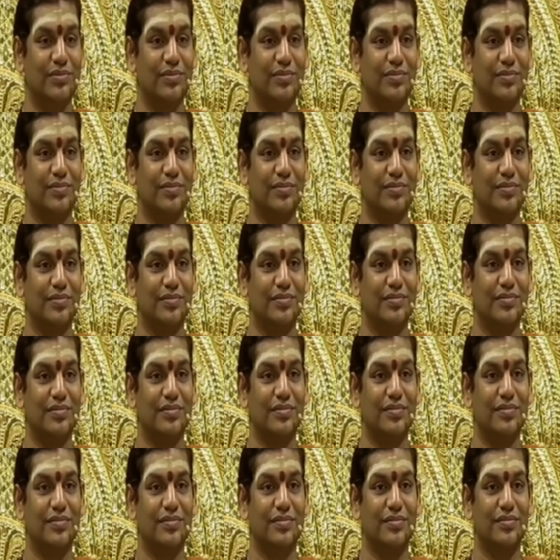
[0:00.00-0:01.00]

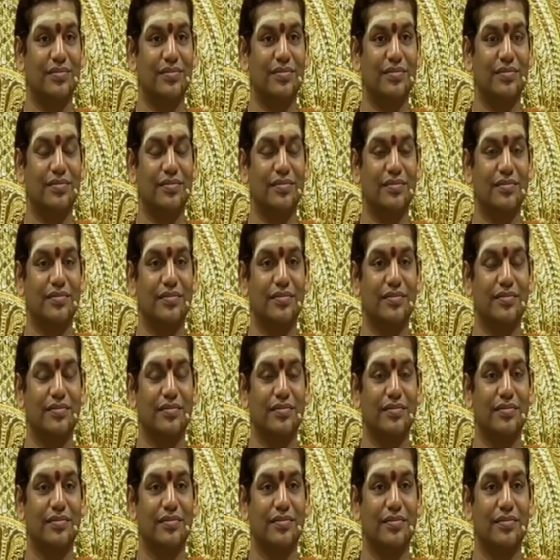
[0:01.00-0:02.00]

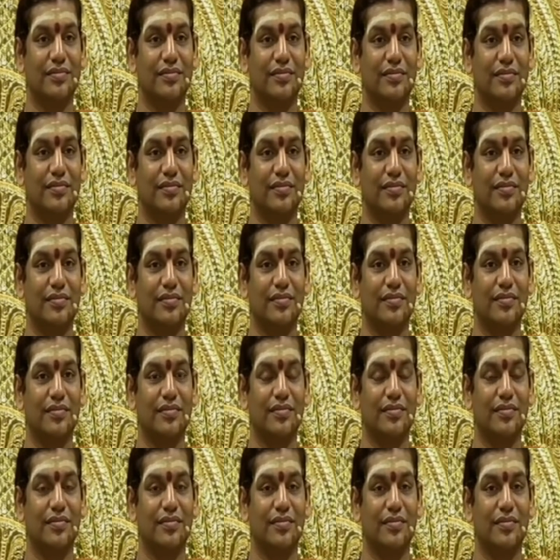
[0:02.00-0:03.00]

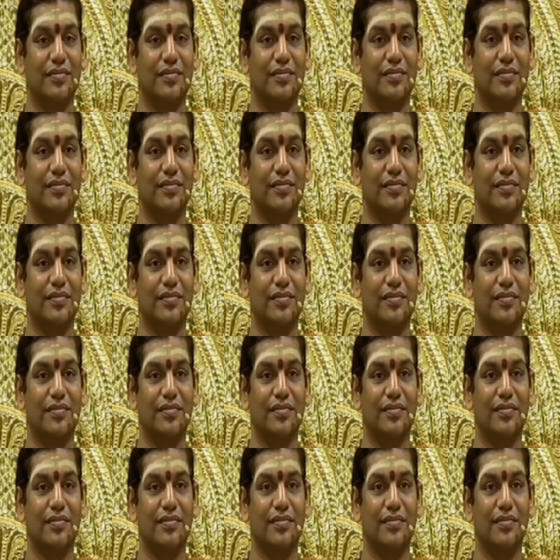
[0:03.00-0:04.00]

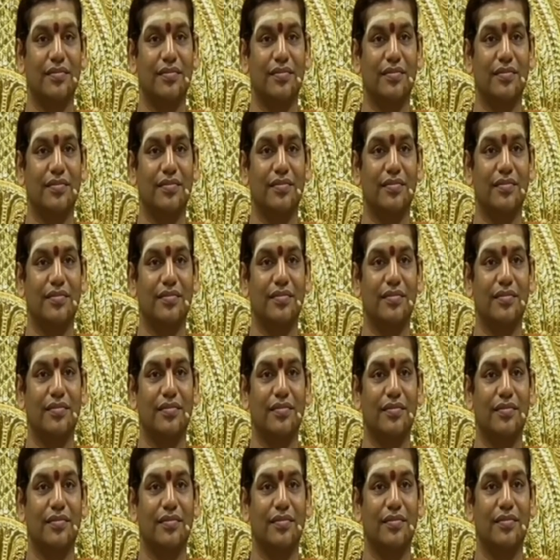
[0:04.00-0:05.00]

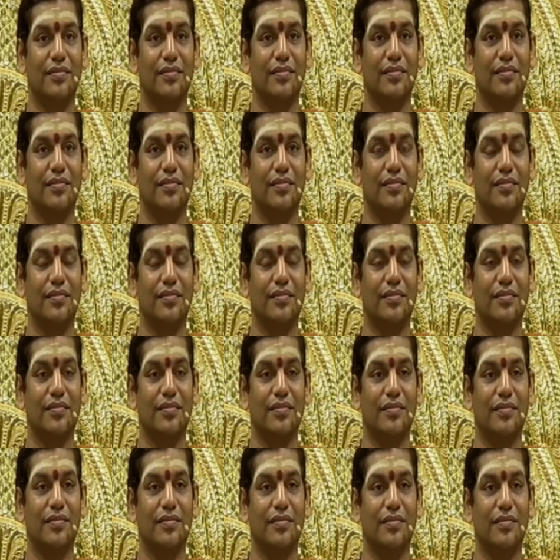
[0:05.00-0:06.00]

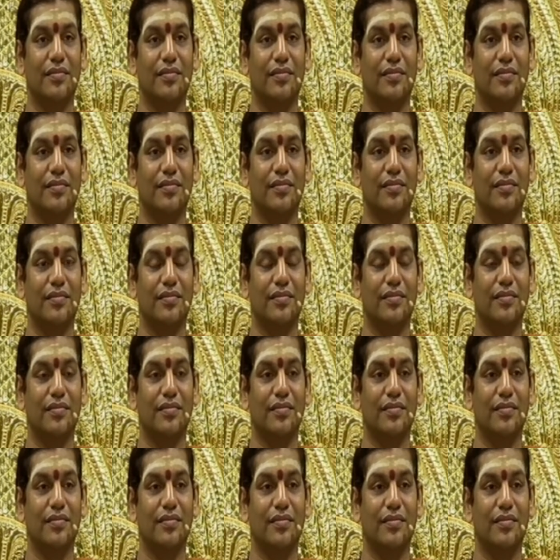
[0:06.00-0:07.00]

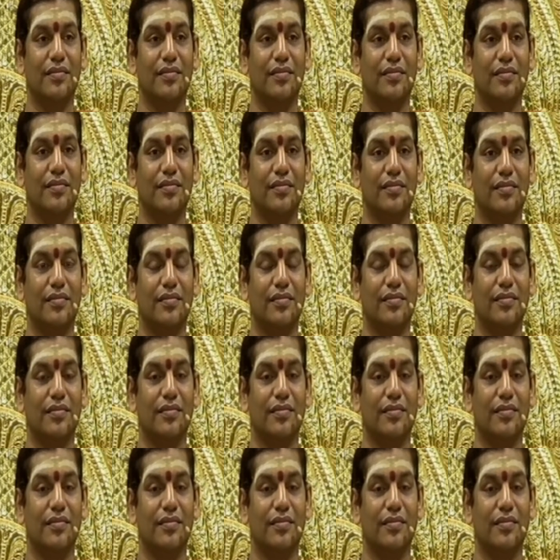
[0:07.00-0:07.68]
[no speech]